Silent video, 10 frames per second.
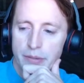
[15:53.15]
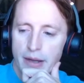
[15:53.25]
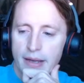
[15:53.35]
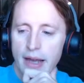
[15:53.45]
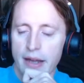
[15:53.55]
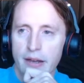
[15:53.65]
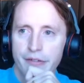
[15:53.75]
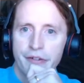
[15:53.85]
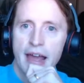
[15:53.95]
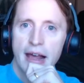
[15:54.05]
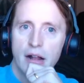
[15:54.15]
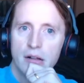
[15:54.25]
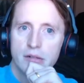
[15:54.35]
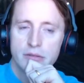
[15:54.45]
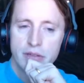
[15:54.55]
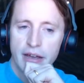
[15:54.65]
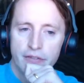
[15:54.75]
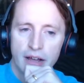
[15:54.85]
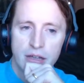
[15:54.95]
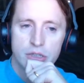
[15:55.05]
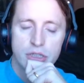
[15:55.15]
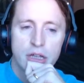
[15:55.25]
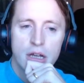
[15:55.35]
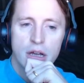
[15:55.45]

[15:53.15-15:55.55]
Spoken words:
like kind of Hell 9000,